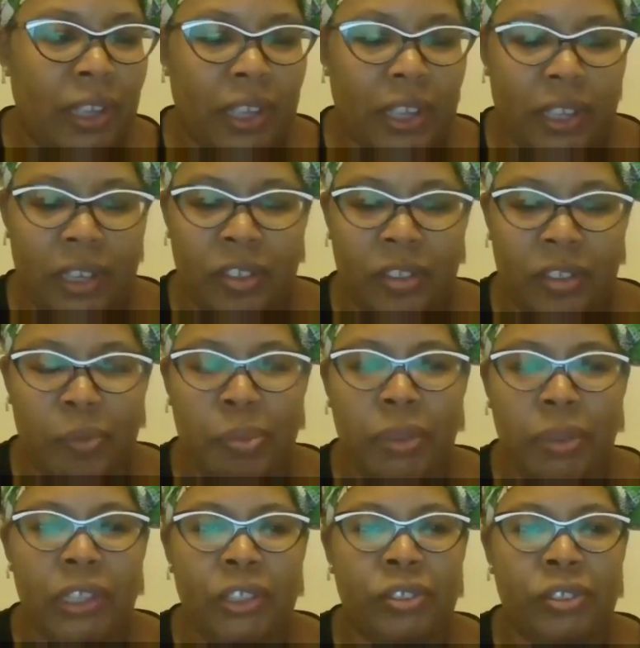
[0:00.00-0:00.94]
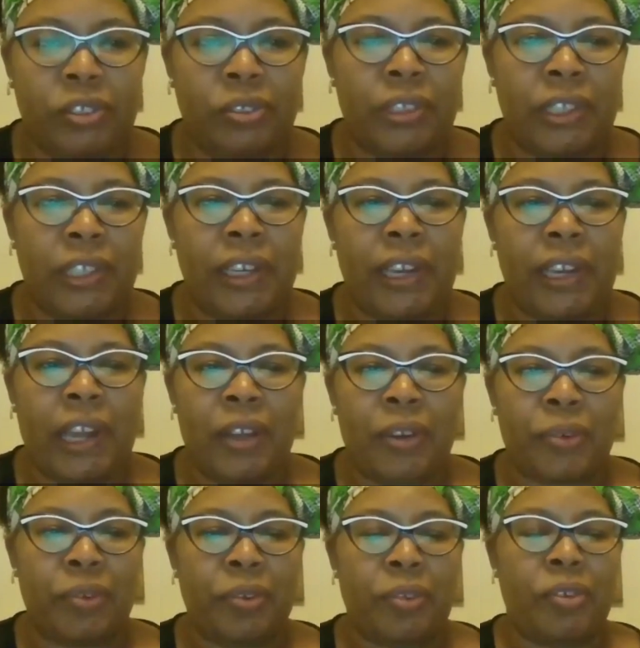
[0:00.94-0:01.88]
It is a pleasure and an
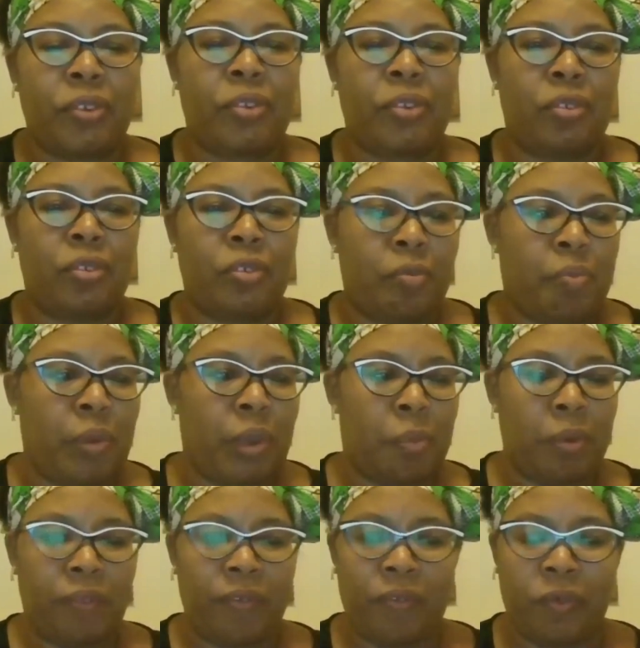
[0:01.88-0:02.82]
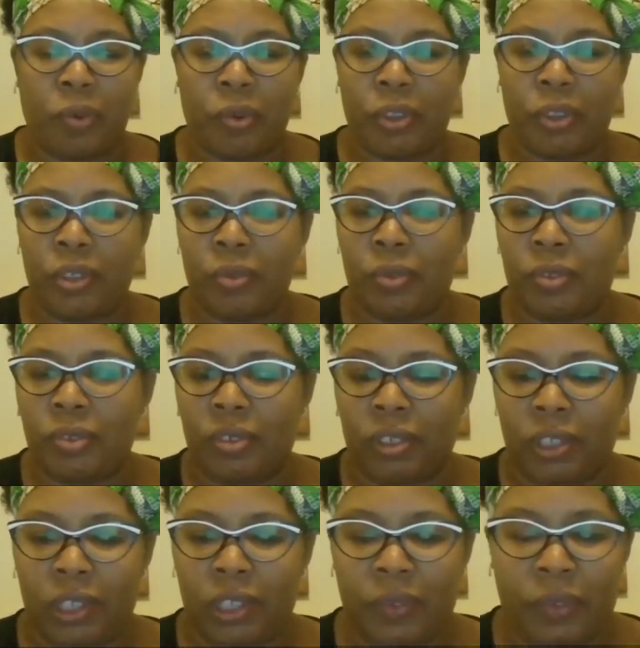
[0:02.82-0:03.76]
honor to be before you to
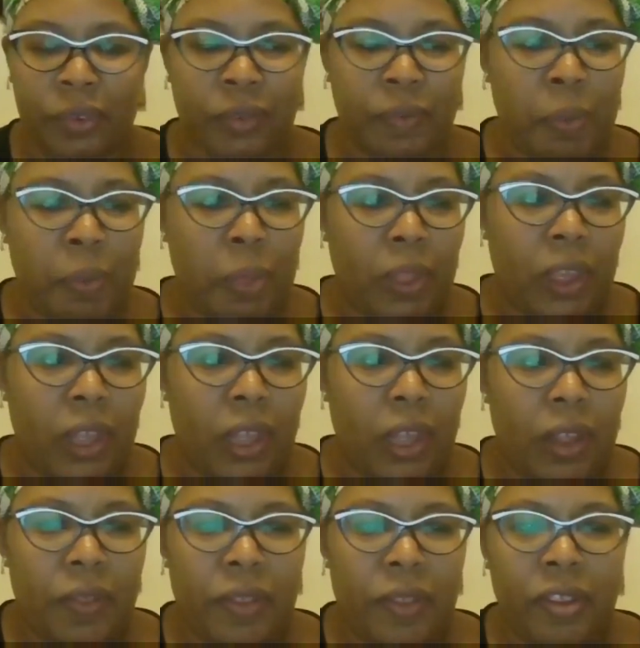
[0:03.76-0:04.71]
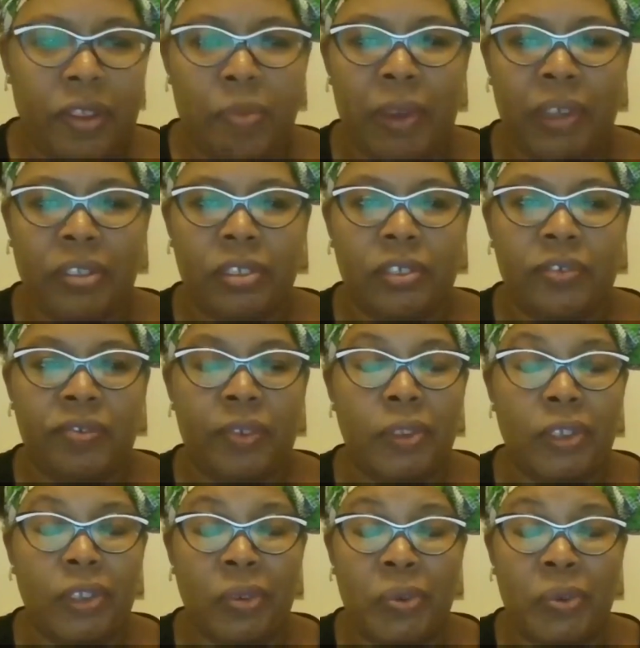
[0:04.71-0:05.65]
deliver this message
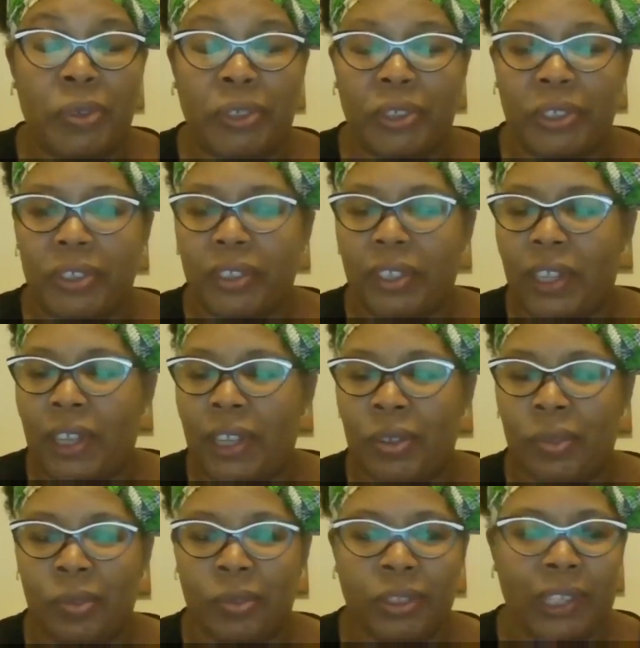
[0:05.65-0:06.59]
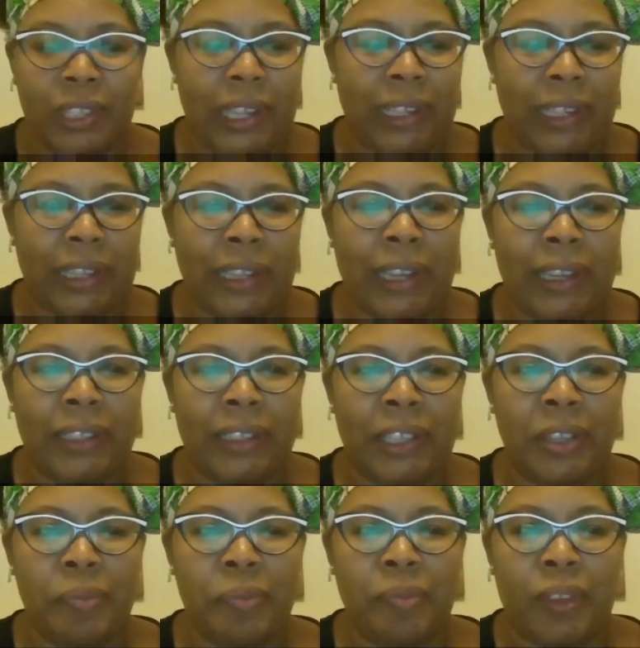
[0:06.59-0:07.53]
from the Lord. I don't take it
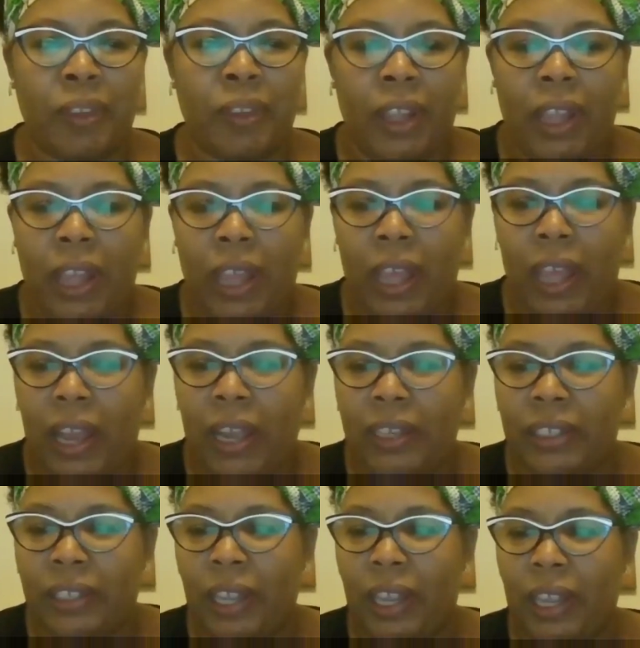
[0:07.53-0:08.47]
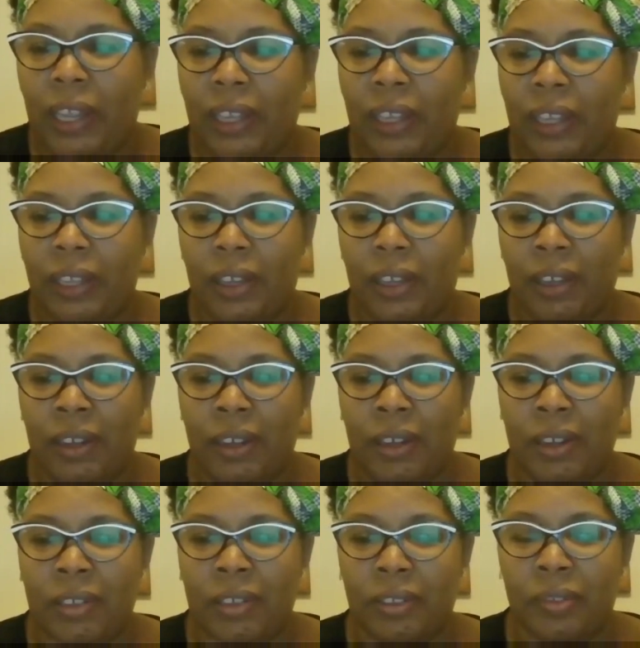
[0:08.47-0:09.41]
lightly. I take
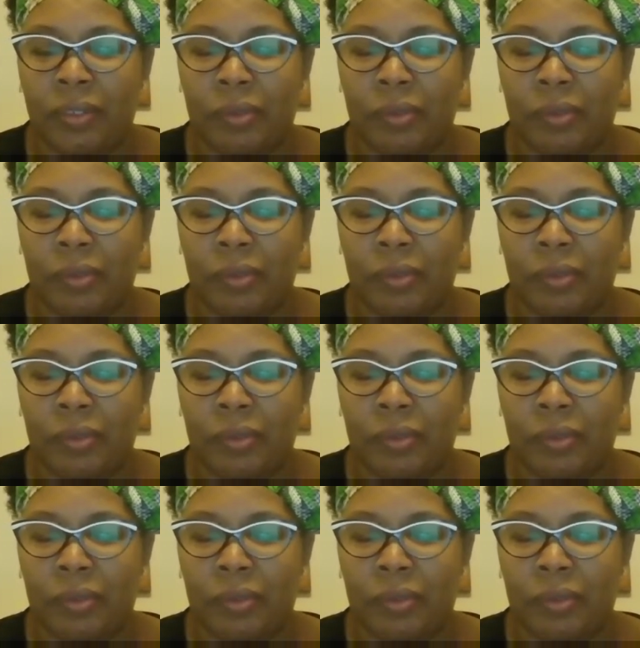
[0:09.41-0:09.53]
uh,